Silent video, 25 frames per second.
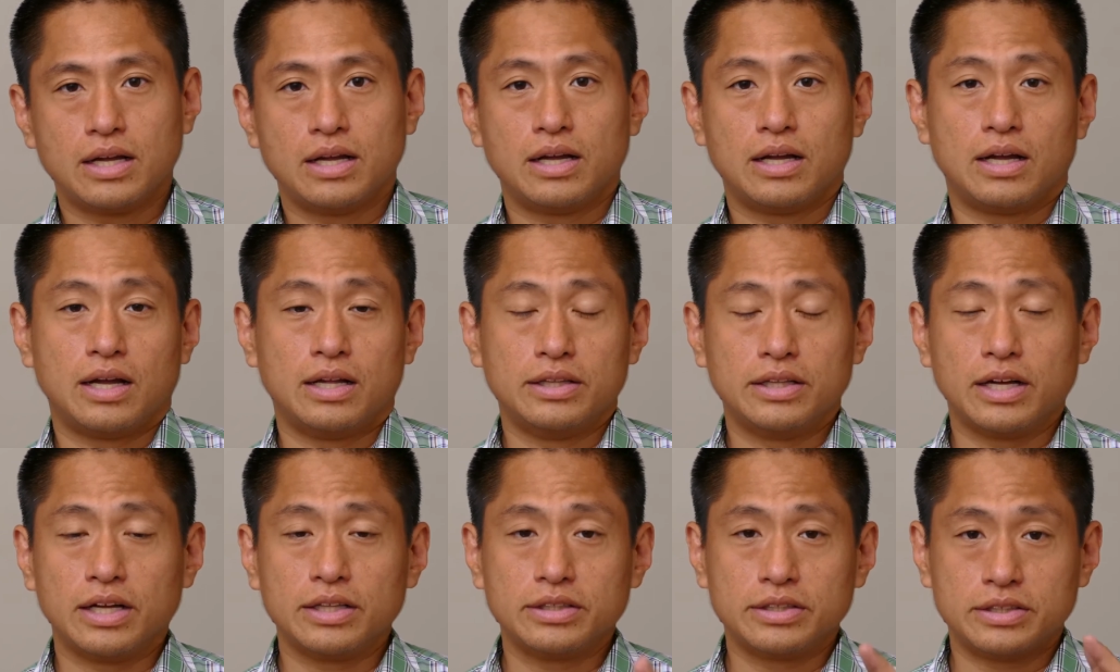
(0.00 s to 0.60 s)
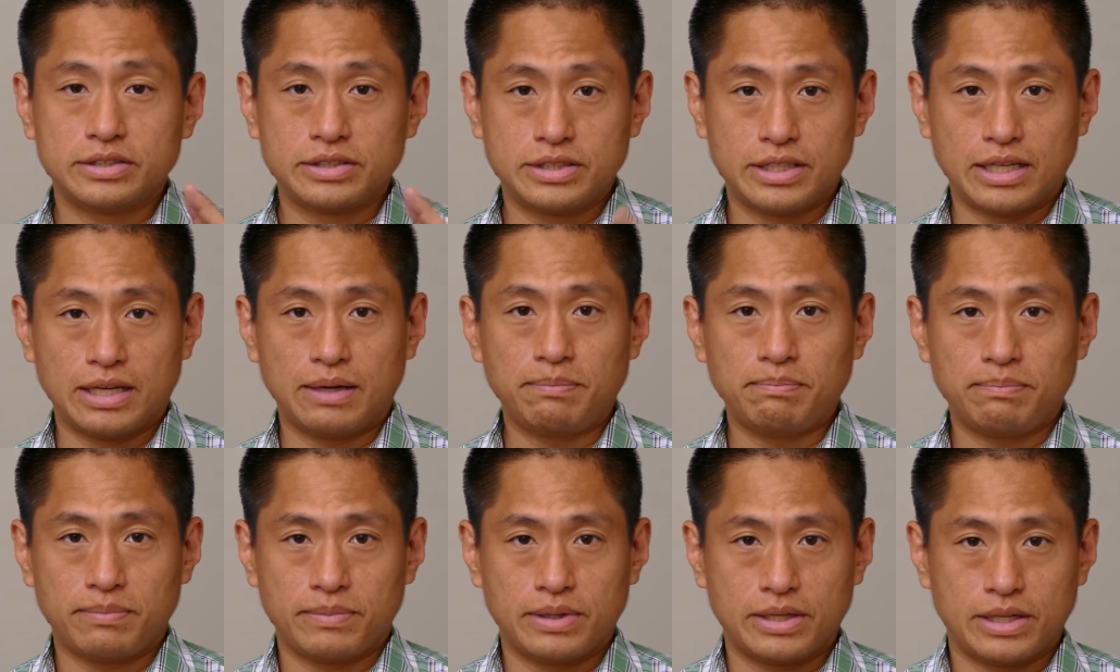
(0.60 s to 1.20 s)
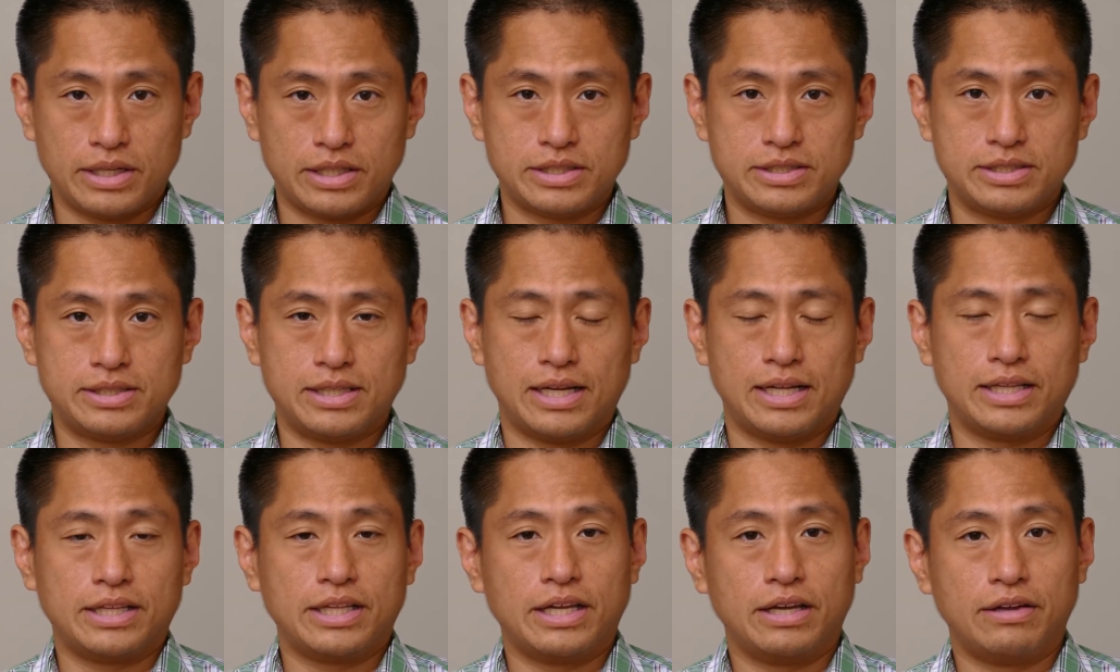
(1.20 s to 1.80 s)
Another tip is
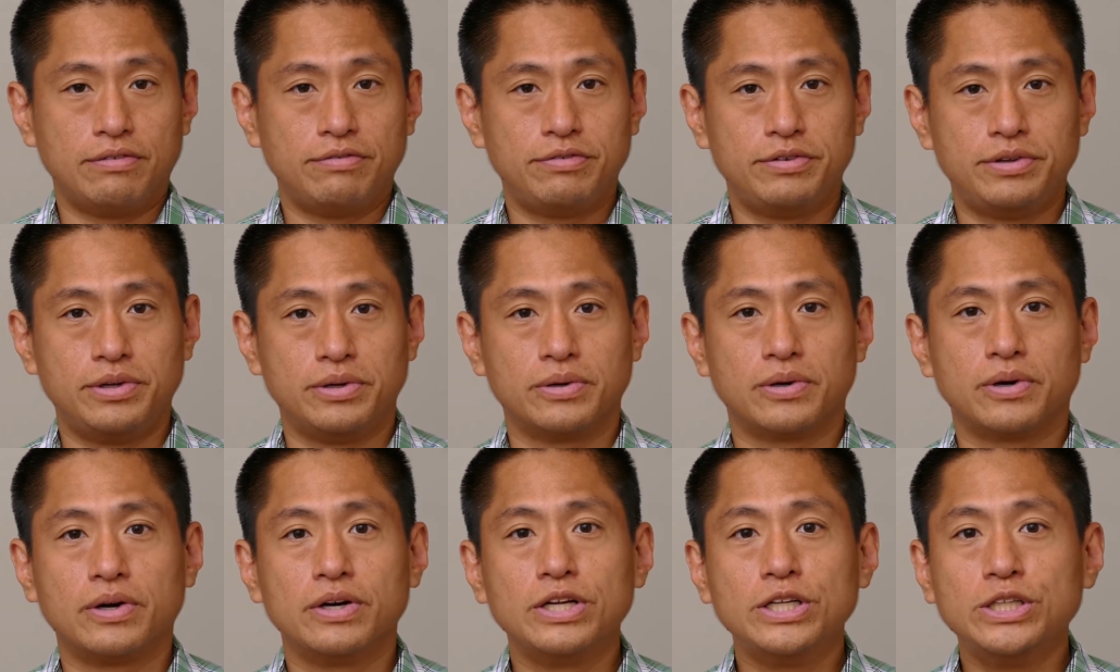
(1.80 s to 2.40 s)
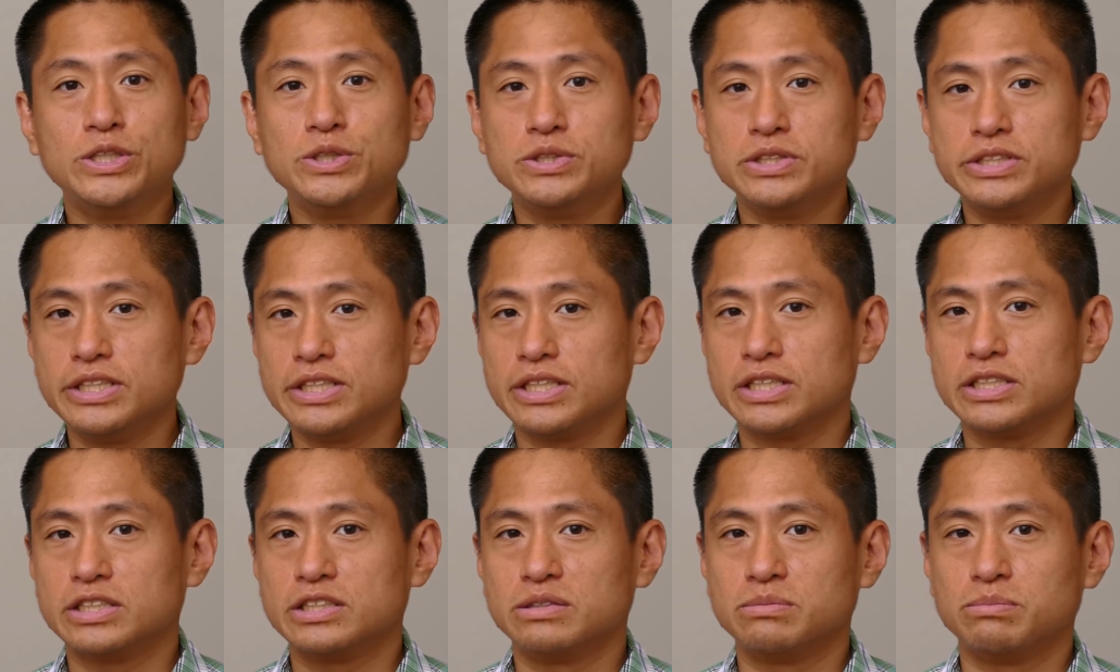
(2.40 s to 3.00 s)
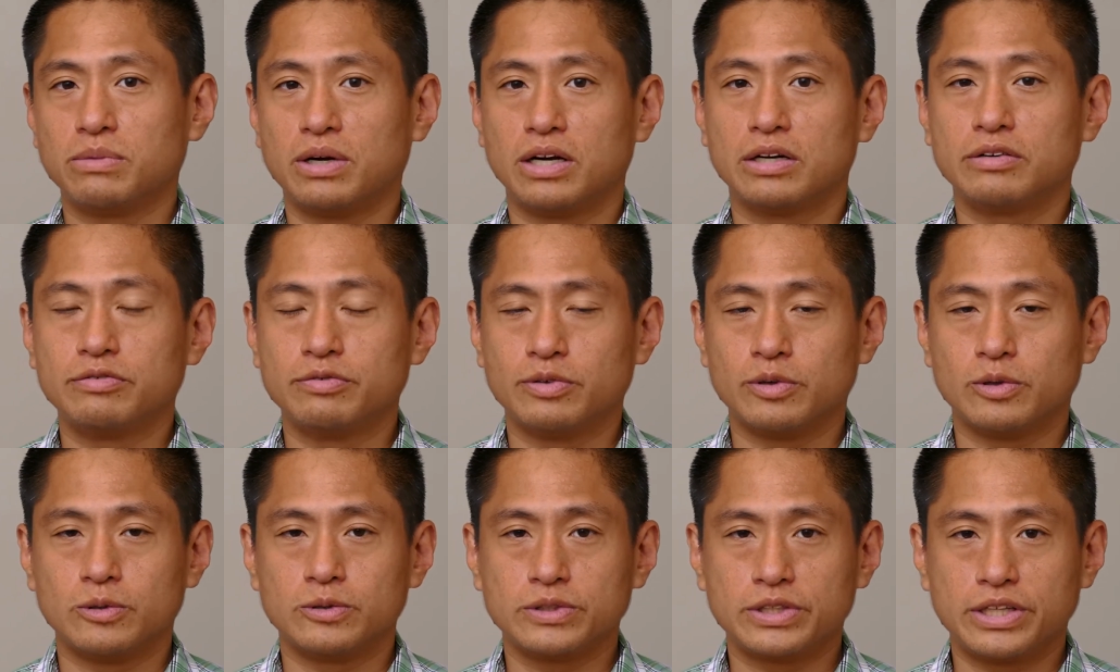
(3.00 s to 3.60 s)
that if you're using a
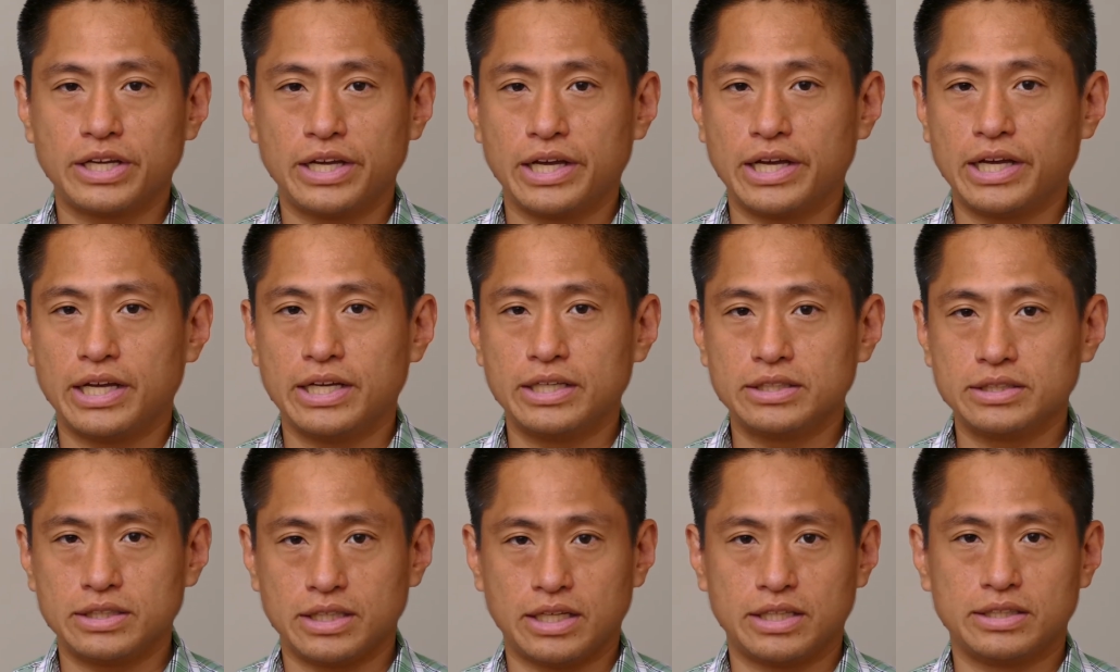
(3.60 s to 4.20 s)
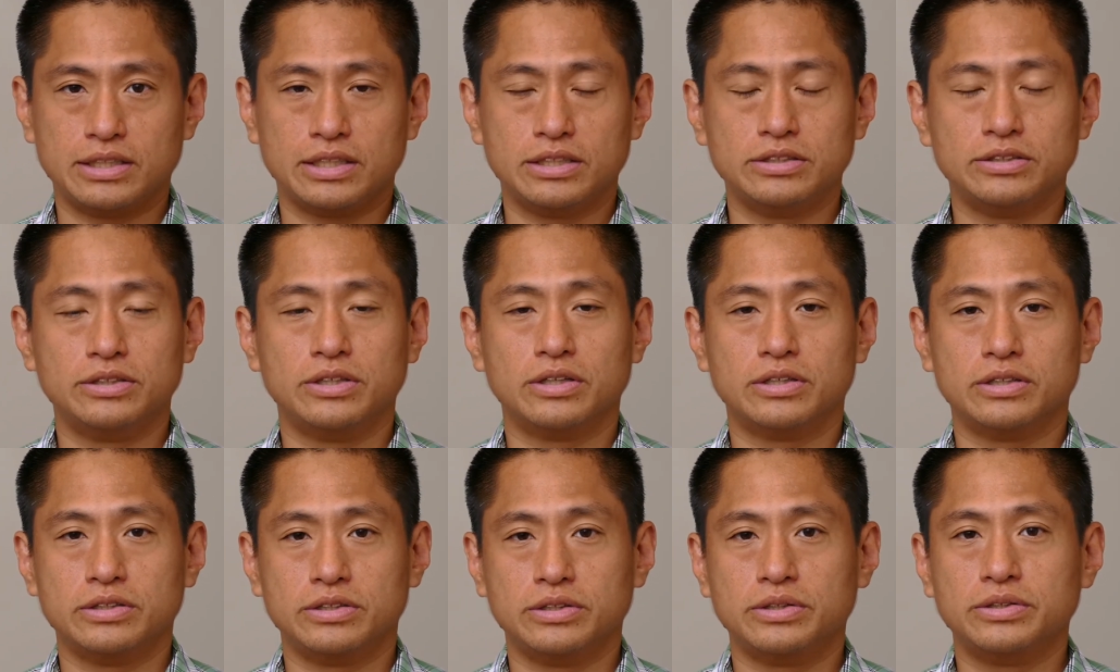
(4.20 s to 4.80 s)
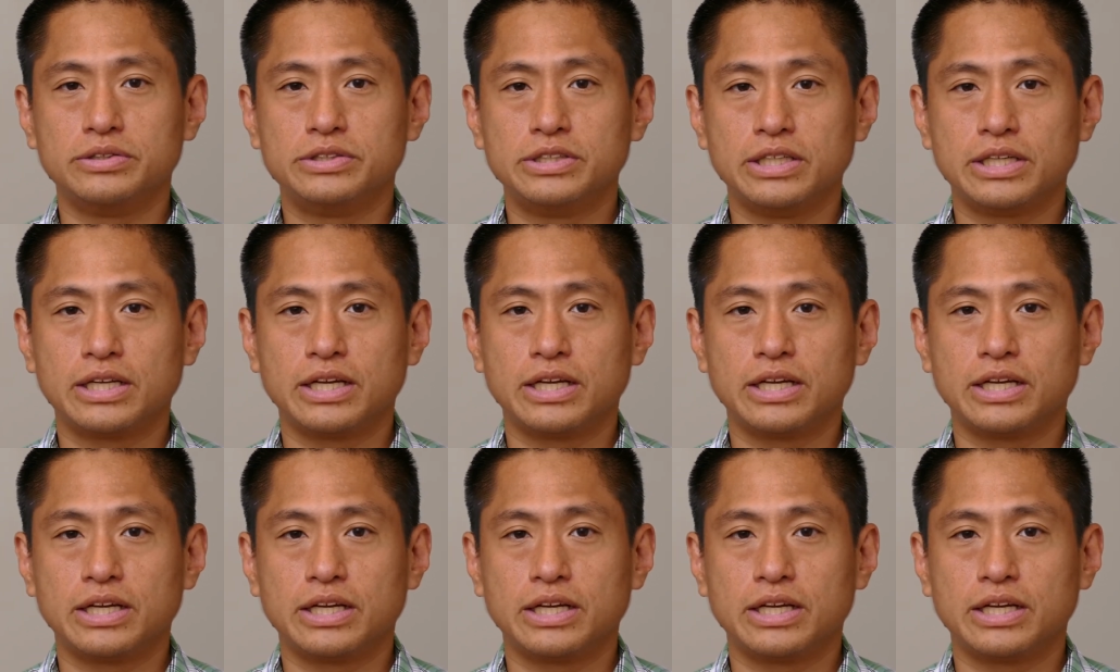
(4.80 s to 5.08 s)
smartphone case and you're using